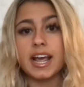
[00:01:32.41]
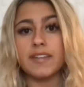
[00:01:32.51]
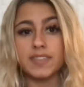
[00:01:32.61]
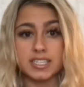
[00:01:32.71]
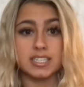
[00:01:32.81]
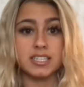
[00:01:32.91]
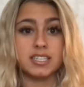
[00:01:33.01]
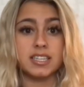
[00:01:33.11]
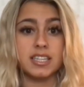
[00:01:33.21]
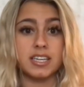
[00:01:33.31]
and this
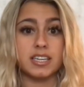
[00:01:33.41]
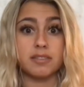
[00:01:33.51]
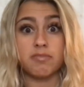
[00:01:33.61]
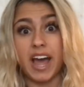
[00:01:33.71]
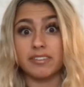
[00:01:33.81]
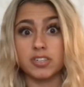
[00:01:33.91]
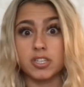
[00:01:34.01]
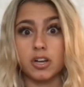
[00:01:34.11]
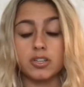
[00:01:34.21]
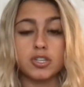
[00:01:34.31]
is the end result.